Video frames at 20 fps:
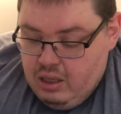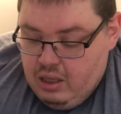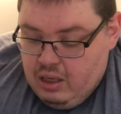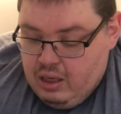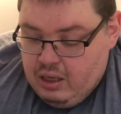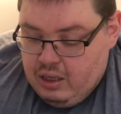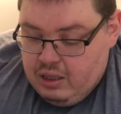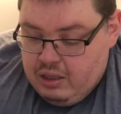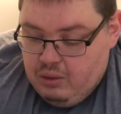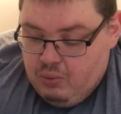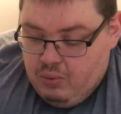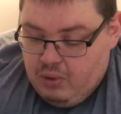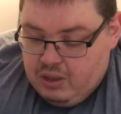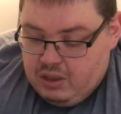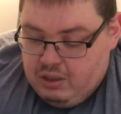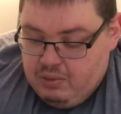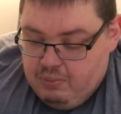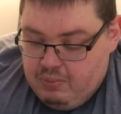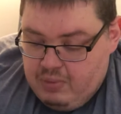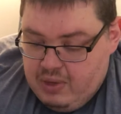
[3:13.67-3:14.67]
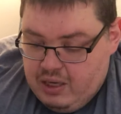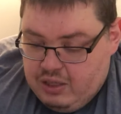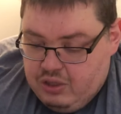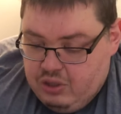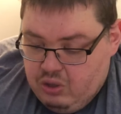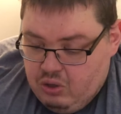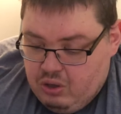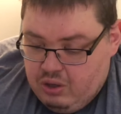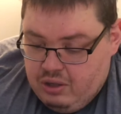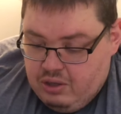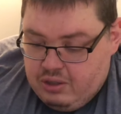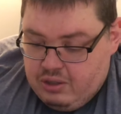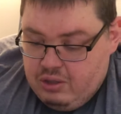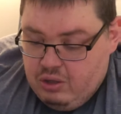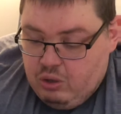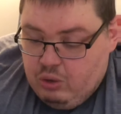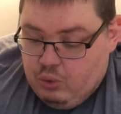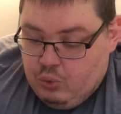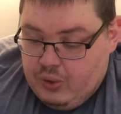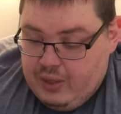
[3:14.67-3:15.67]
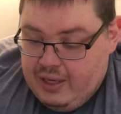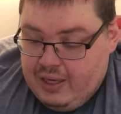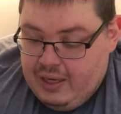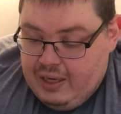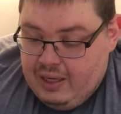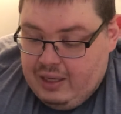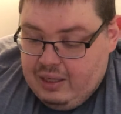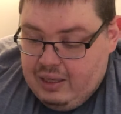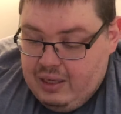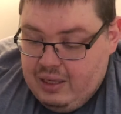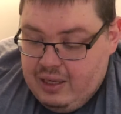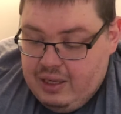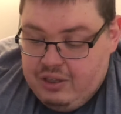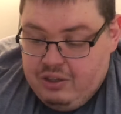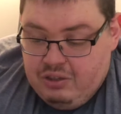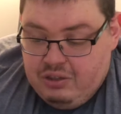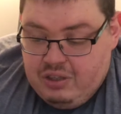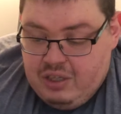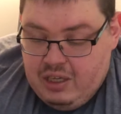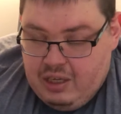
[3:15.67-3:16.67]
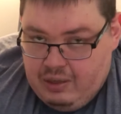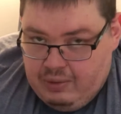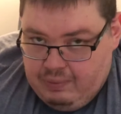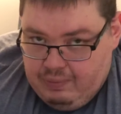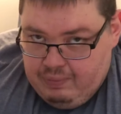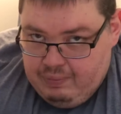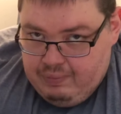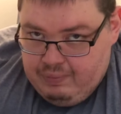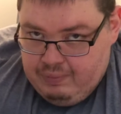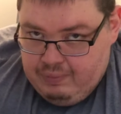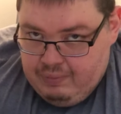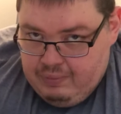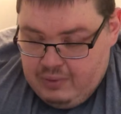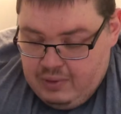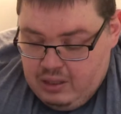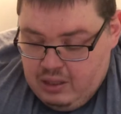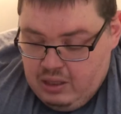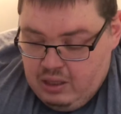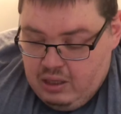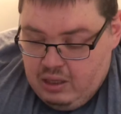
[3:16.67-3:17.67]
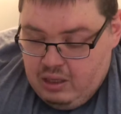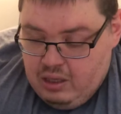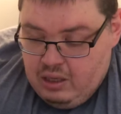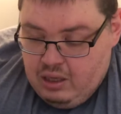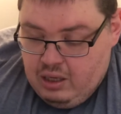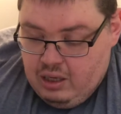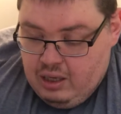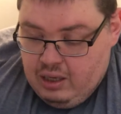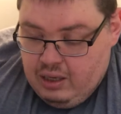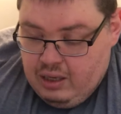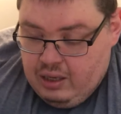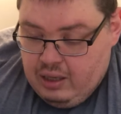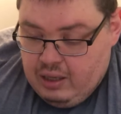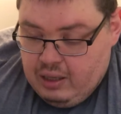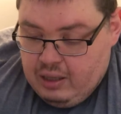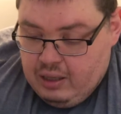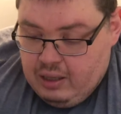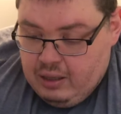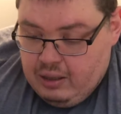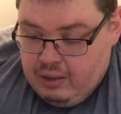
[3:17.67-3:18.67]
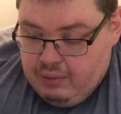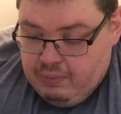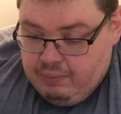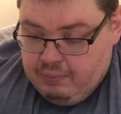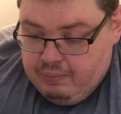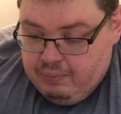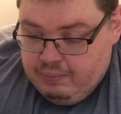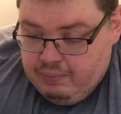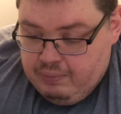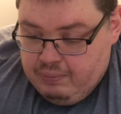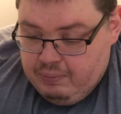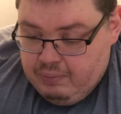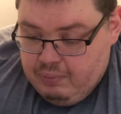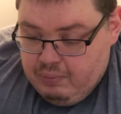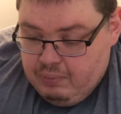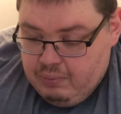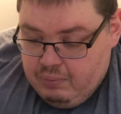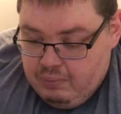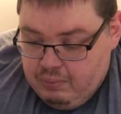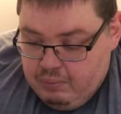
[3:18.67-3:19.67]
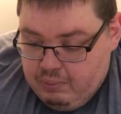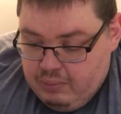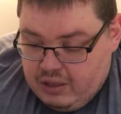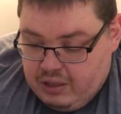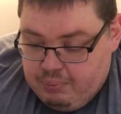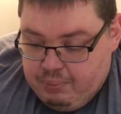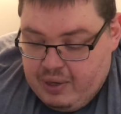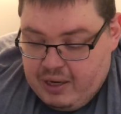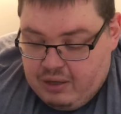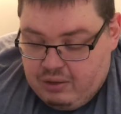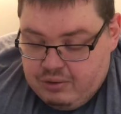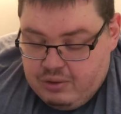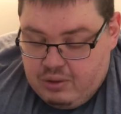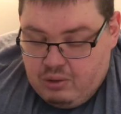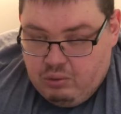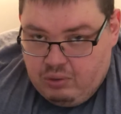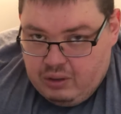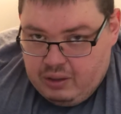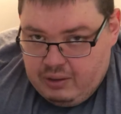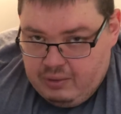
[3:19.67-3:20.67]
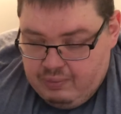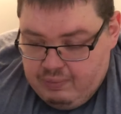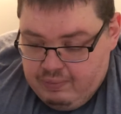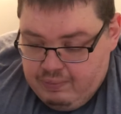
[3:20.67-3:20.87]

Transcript: You want to make sure there's no green in your tea, but the petals only.